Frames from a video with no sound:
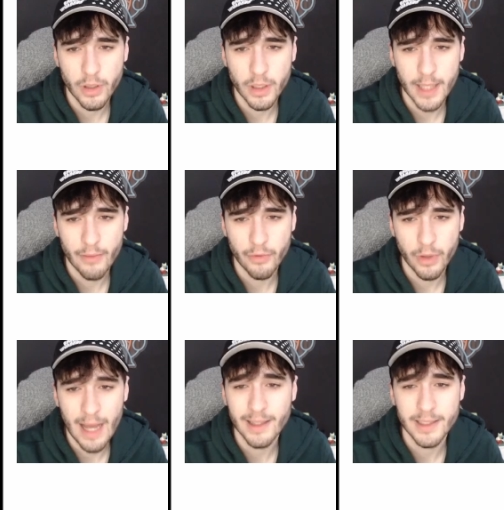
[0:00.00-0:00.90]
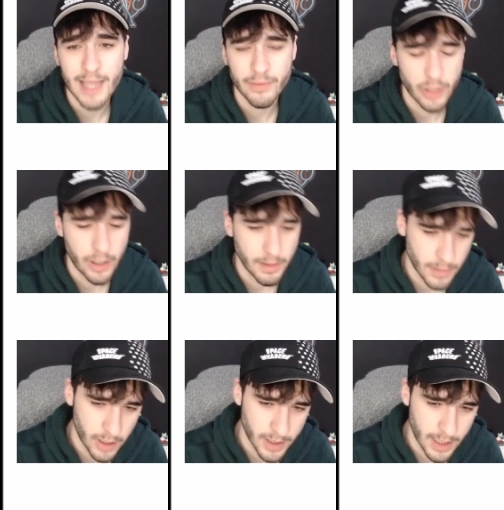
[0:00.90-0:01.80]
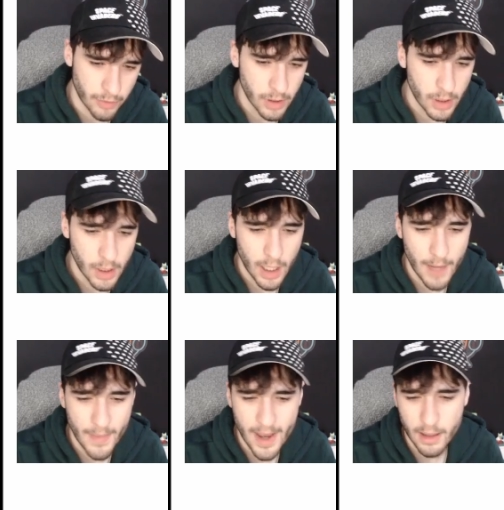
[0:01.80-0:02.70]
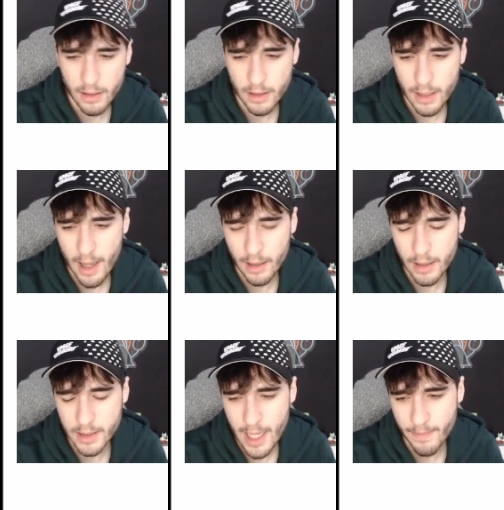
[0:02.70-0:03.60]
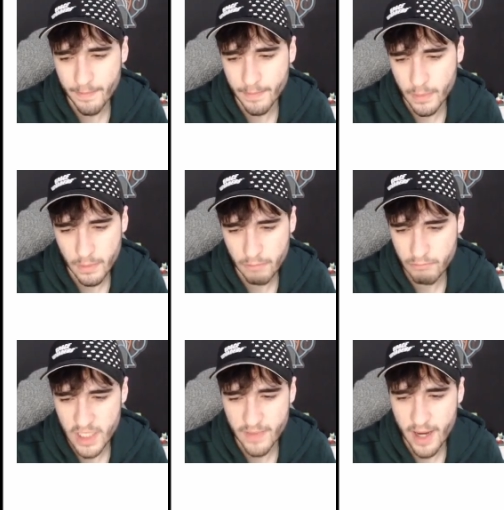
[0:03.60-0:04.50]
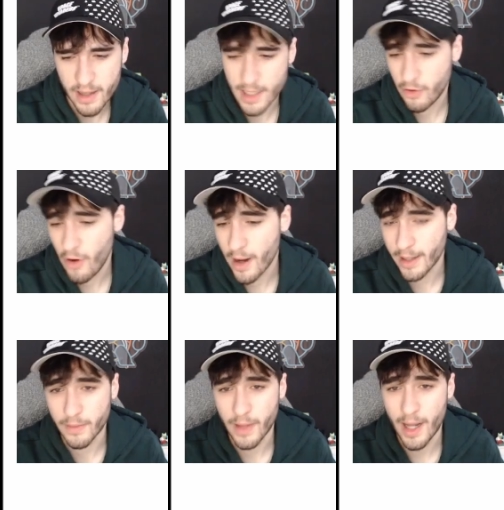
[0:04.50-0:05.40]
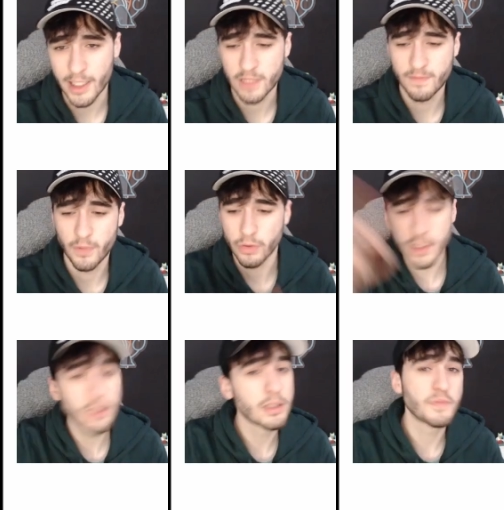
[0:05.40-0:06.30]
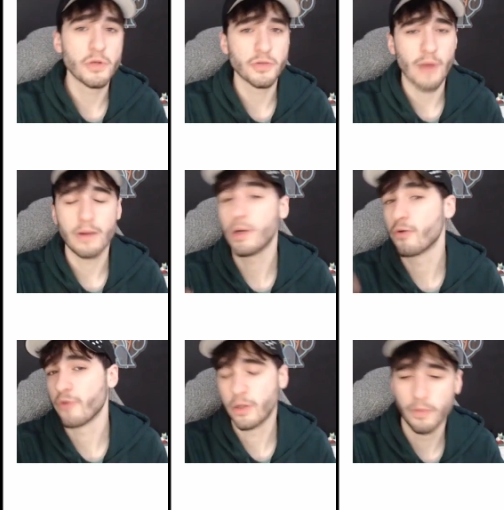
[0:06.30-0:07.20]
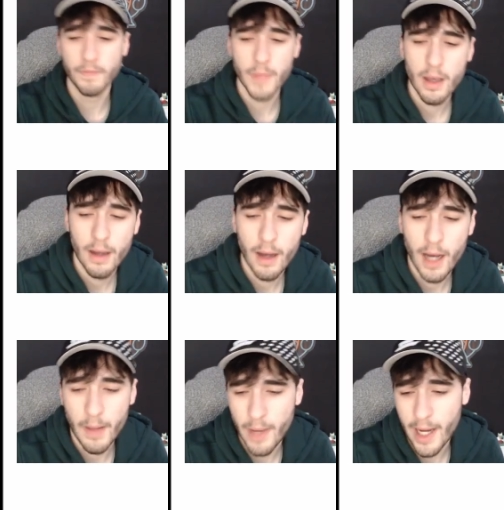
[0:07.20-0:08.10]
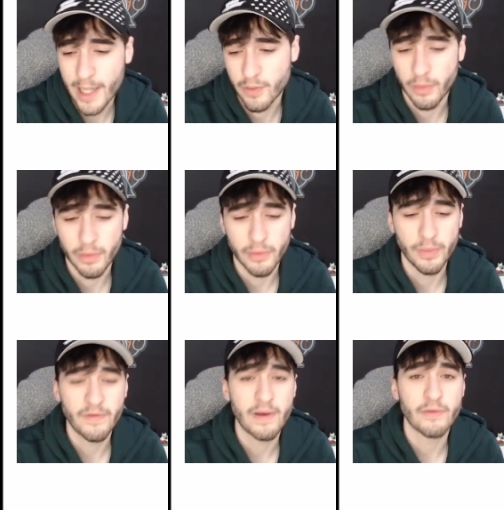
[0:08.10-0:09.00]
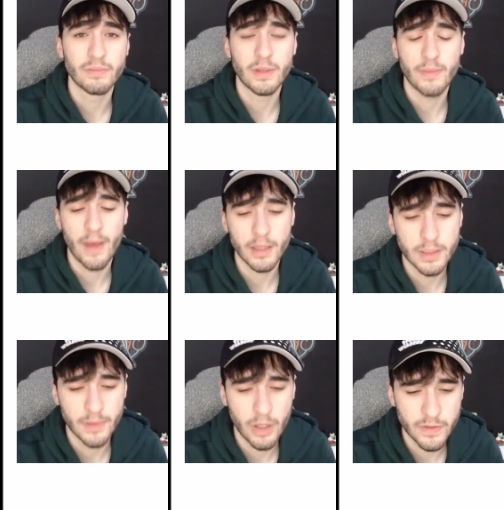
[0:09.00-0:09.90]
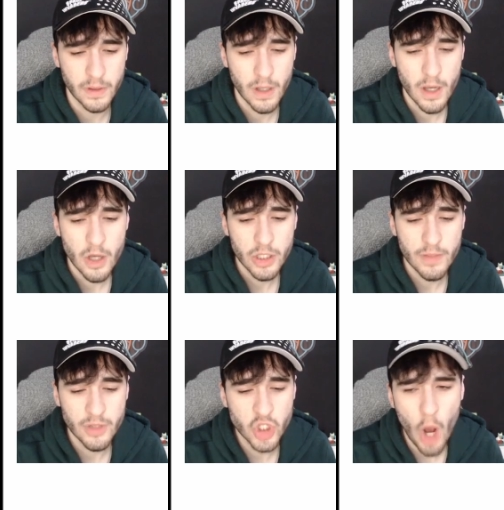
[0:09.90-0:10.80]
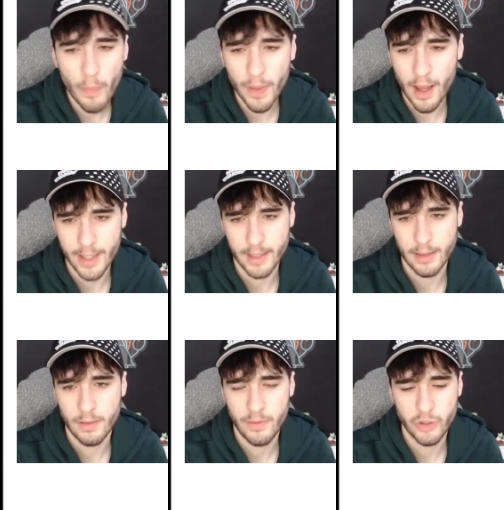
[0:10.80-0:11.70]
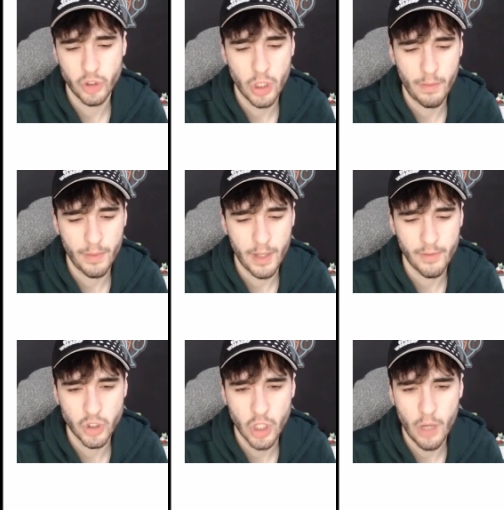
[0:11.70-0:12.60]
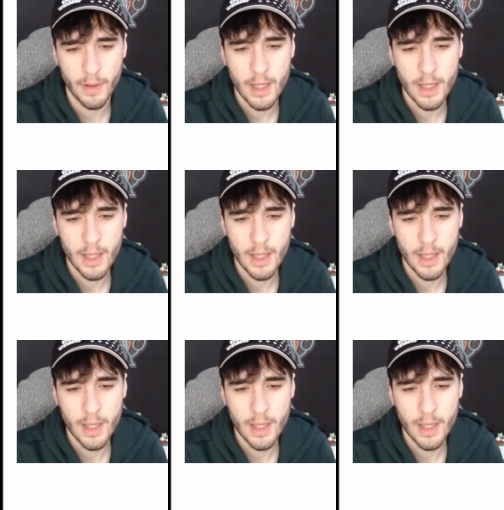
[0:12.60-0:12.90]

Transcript: Kadabra, Alakazam, sorry, not Kadabra. Mega Alakazam, he's a Mega type. Quite like him. I like Spoons. Spoons around him look really cool. He's probably one of my favorite Megas, to be honest with you. The Machop line. Machop